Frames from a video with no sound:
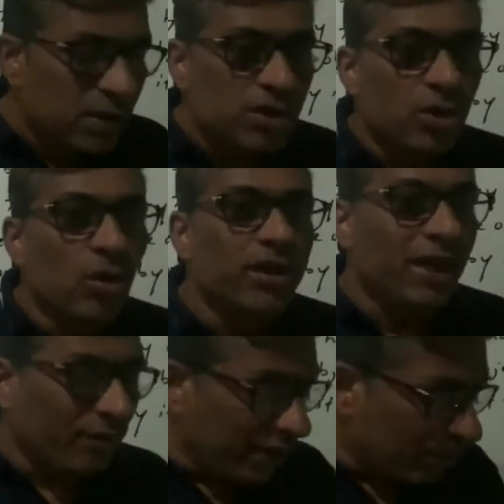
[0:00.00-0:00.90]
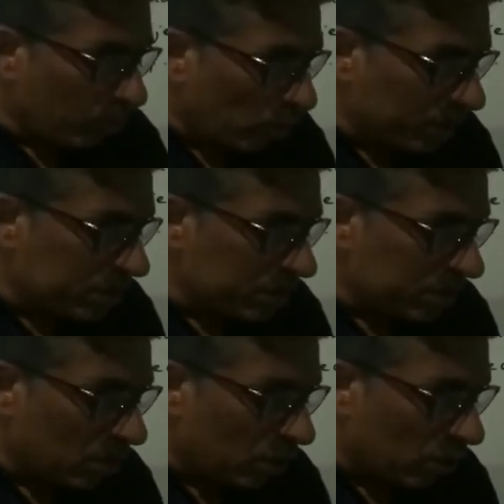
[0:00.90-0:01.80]
So you know that when a polished
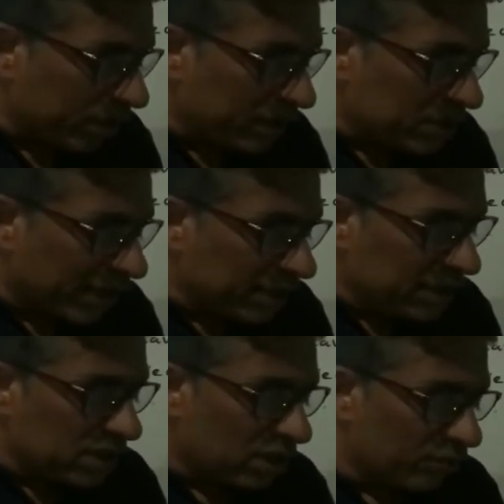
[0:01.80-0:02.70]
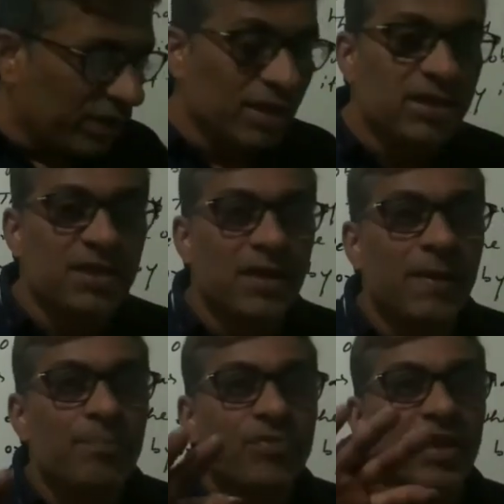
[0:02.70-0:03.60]
or a shining surface,
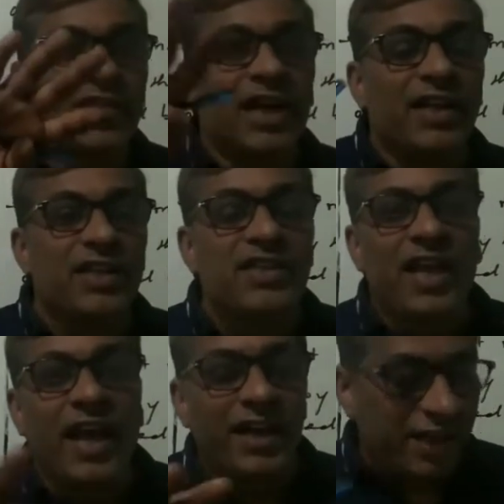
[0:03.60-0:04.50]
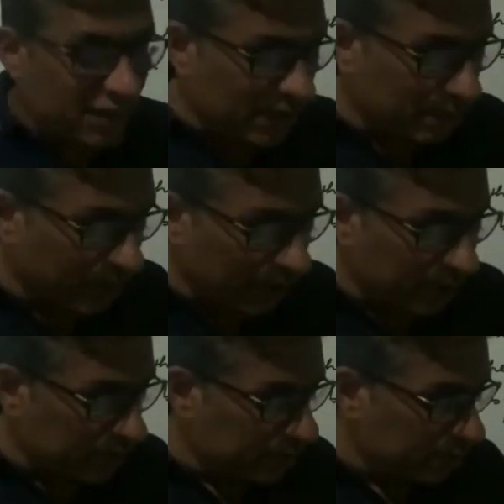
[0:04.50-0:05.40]
that is act as a
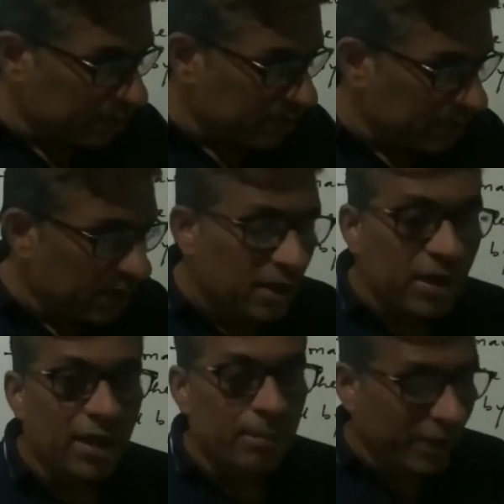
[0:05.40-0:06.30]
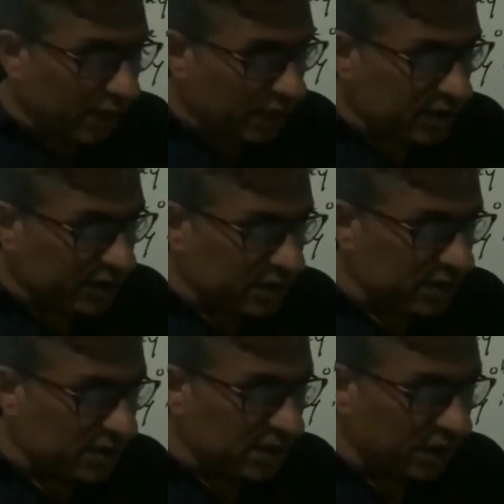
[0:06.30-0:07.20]
mirror
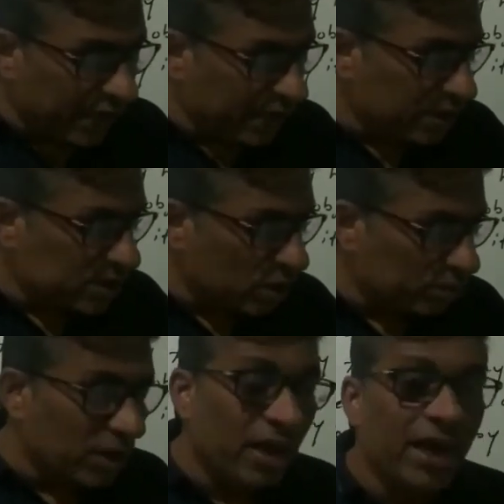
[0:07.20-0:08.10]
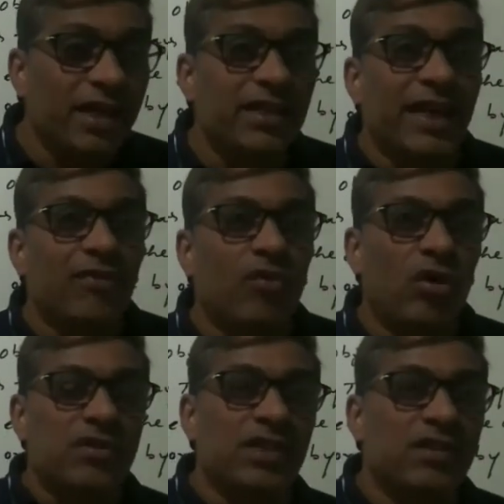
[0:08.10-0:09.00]
changes the direction of the light that
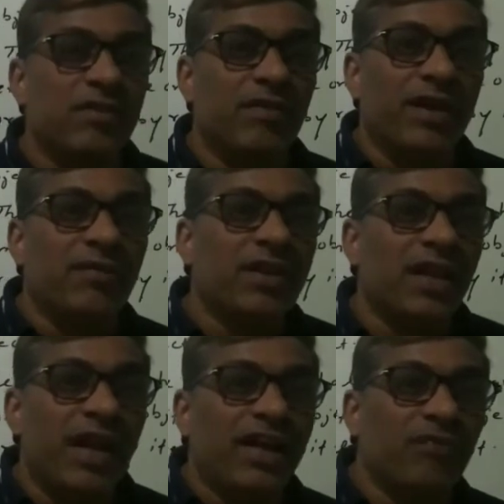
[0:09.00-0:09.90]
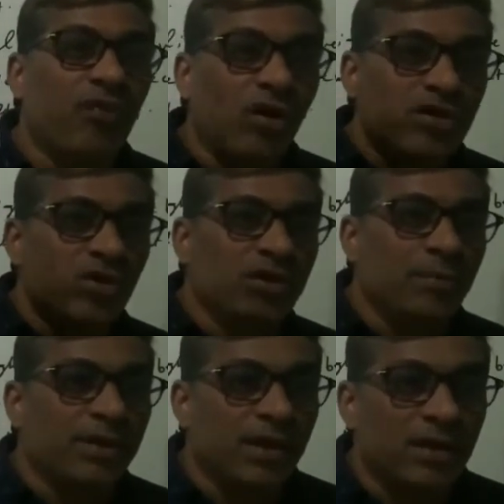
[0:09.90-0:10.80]
falls in. Whenever the light falls on the
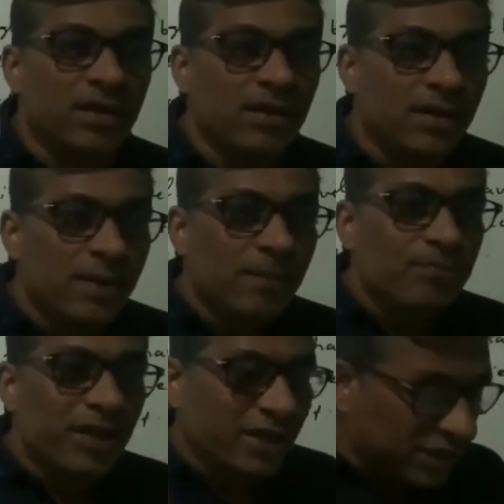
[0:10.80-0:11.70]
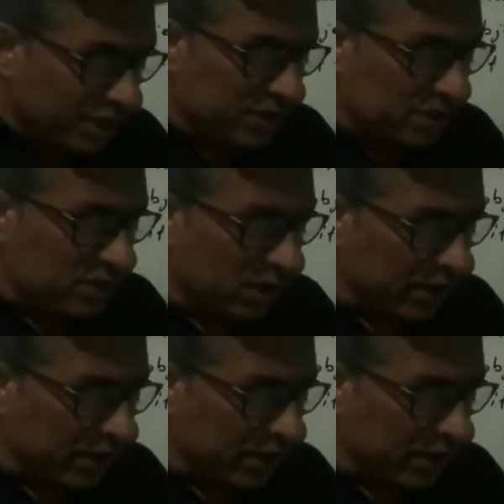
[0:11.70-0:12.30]
mirror, that changes the